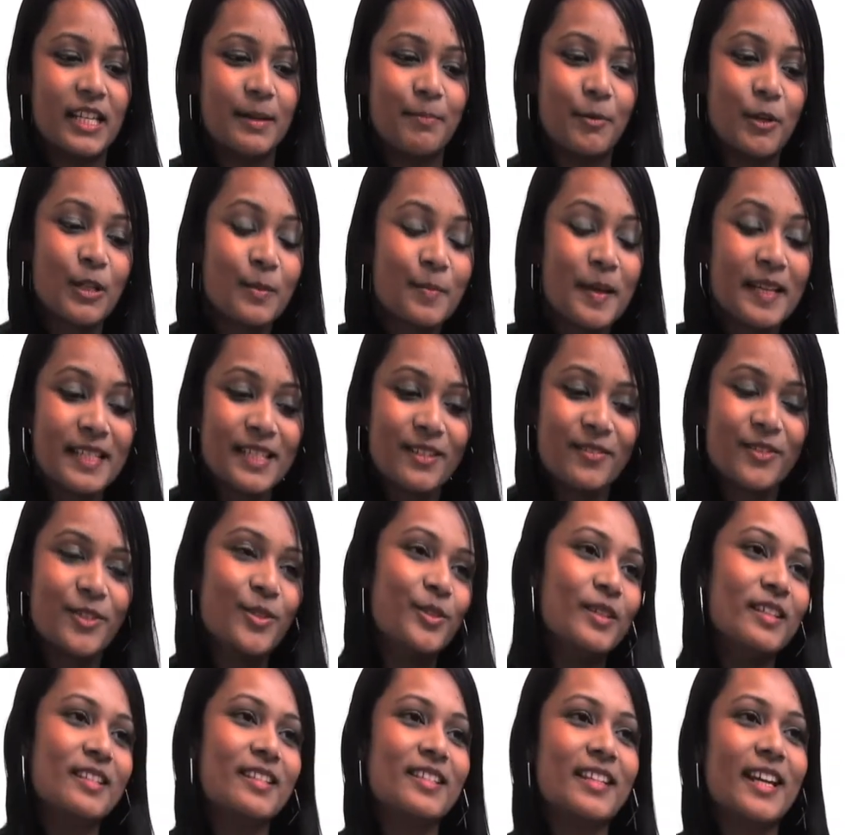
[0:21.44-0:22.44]
prospective
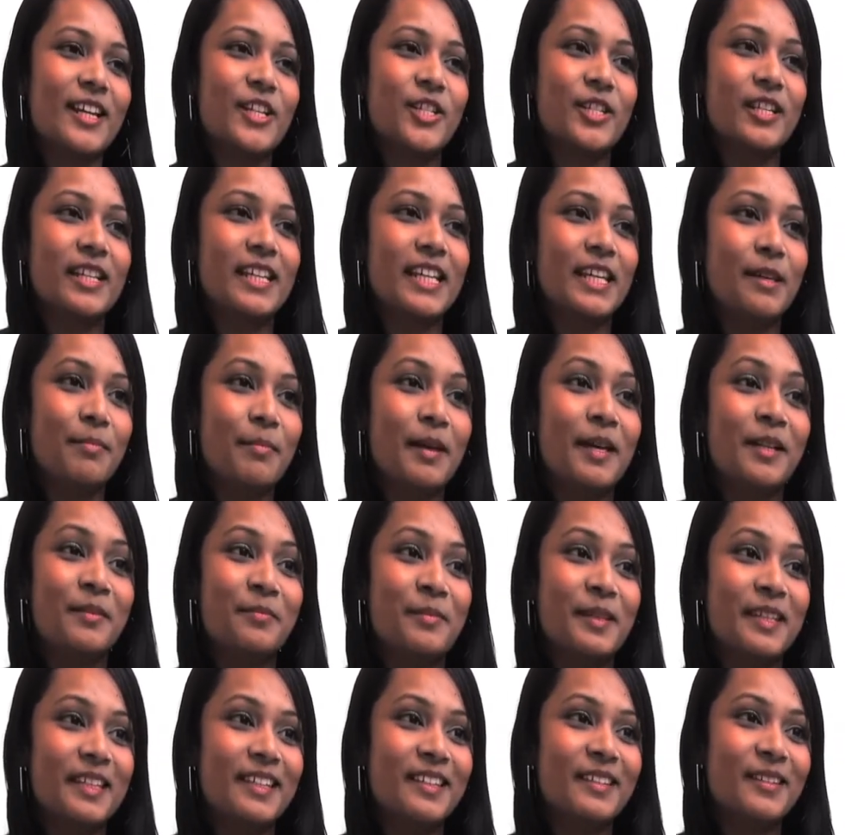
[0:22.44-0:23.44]
students actually email
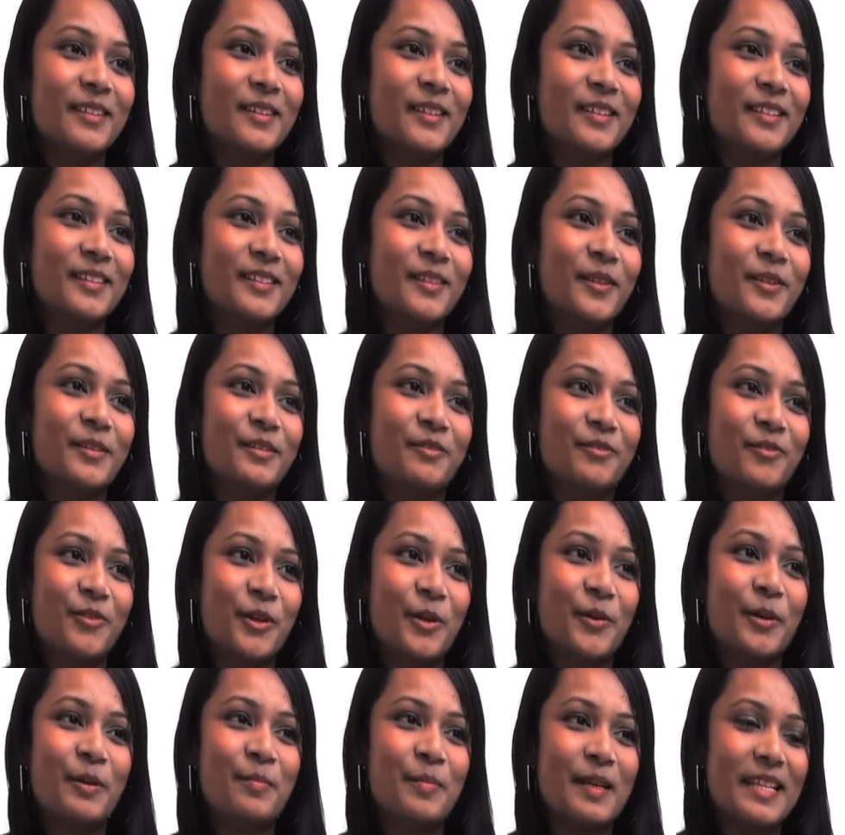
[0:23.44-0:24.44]
me on a
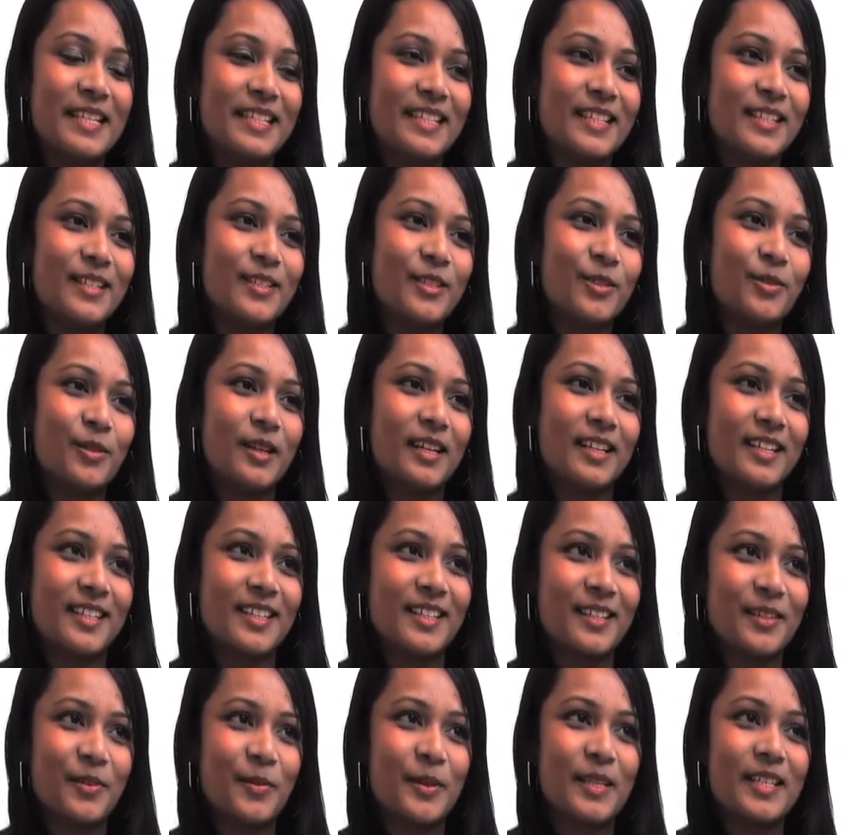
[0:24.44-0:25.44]
frequent basis to ask
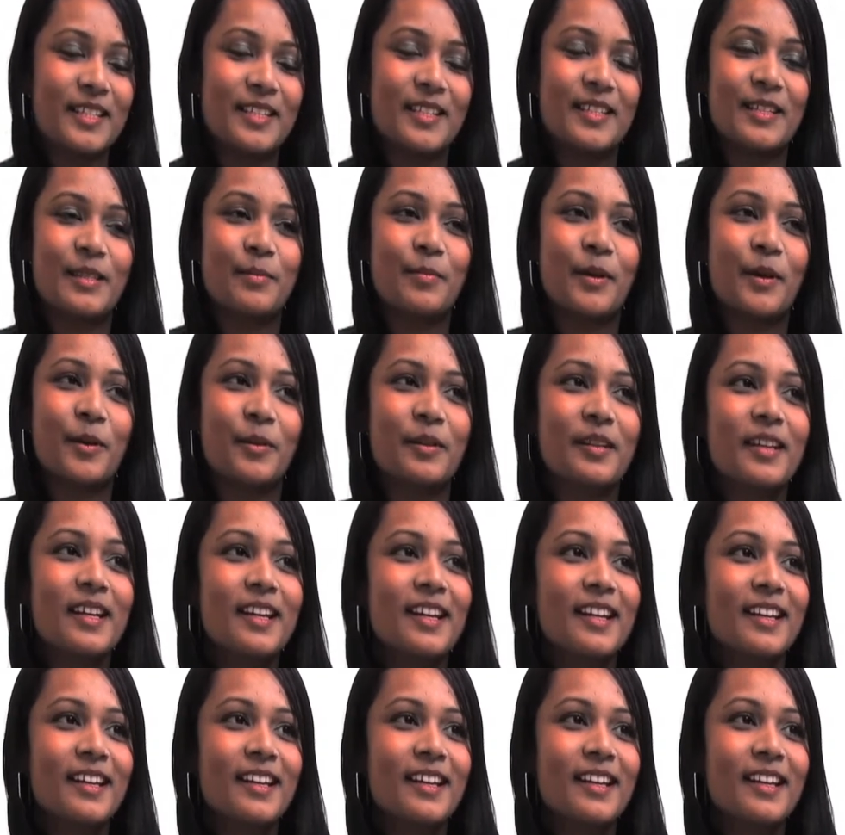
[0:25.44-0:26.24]
questions about